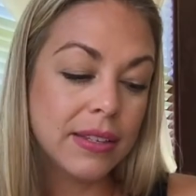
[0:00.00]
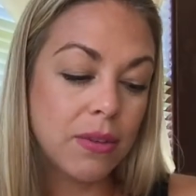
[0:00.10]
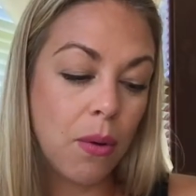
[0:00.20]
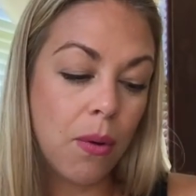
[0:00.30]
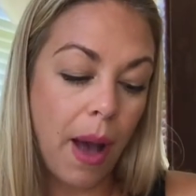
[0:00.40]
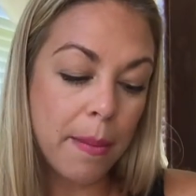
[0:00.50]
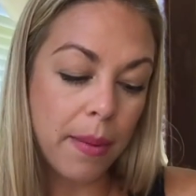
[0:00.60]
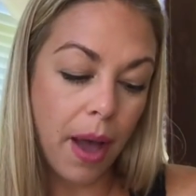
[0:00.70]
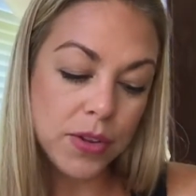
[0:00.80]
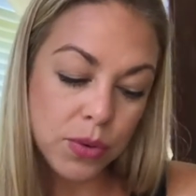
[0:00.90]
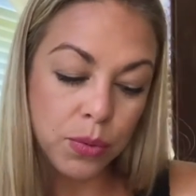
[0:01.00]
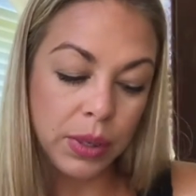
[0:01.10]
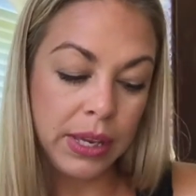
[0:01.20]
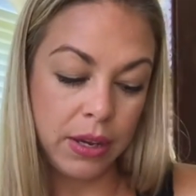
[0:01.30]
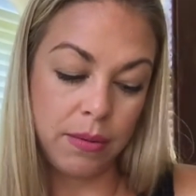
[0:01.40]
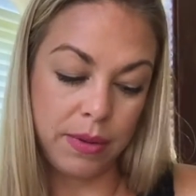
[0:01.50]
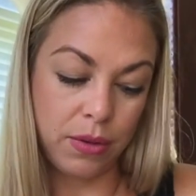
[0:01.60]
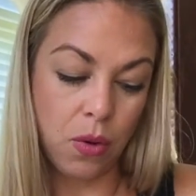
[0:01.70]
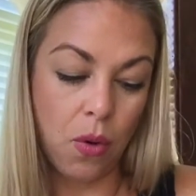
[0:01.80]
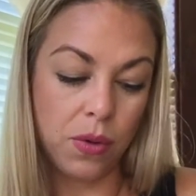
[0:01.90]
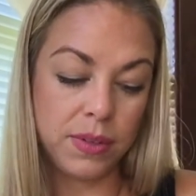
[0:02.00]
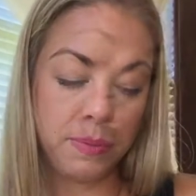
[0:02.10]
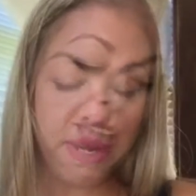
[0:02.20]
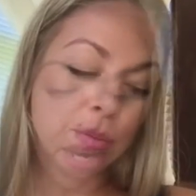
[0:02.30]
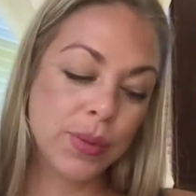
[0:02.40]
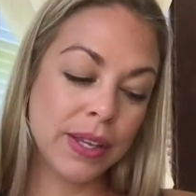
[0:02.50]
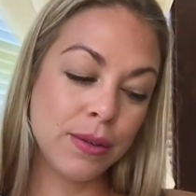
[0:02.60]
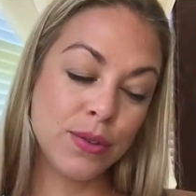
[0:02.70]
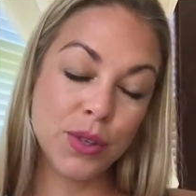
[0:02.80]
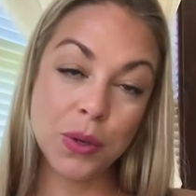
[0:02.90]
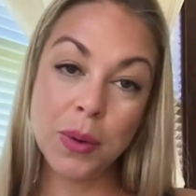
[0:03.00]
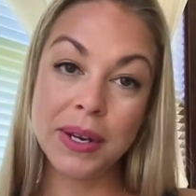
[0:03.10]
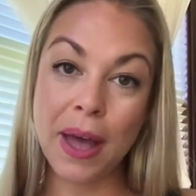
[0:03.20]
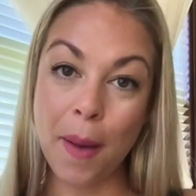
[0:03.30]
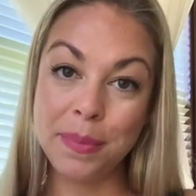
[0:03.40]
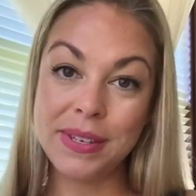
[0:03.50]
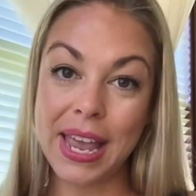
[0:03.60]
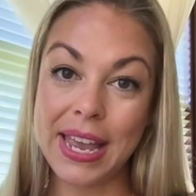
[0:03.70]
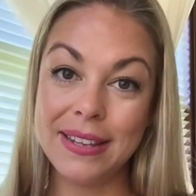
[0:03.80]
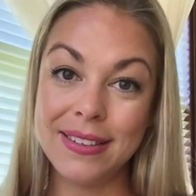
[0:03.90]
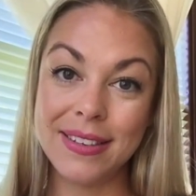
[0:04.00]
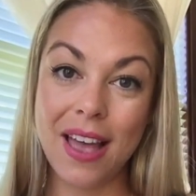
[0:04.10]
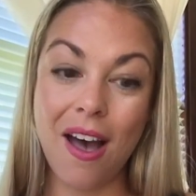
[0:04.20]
So I do really good with goals. But I will do an update